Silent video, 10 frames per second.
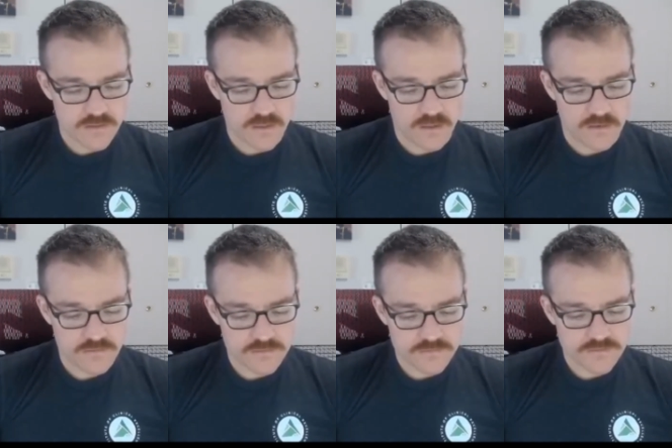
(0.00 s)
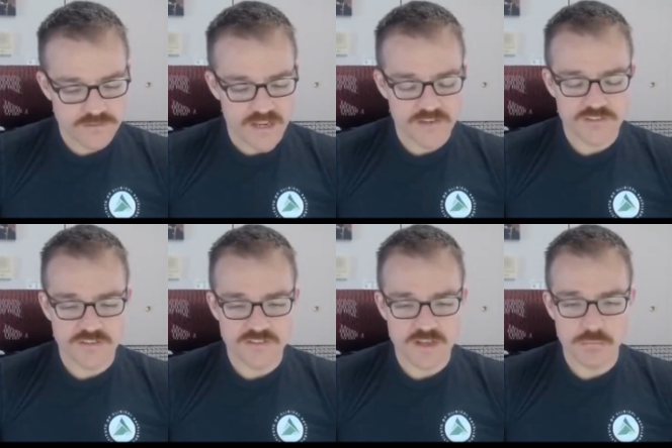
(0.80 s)
Uh,
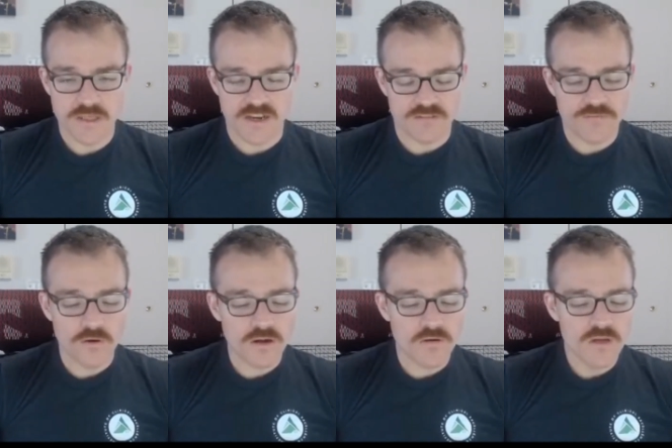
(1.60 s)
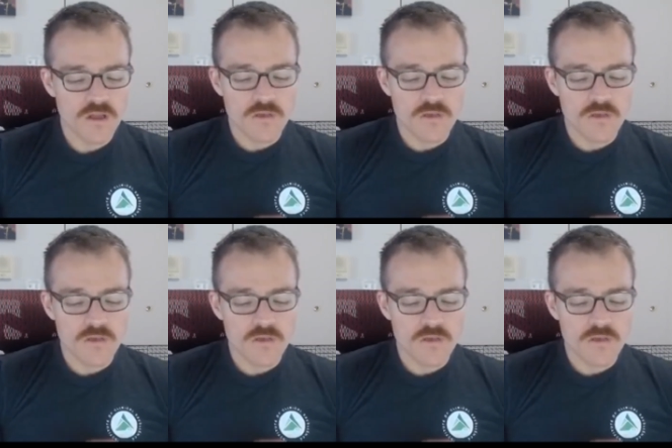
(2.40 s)
section template on FOTO,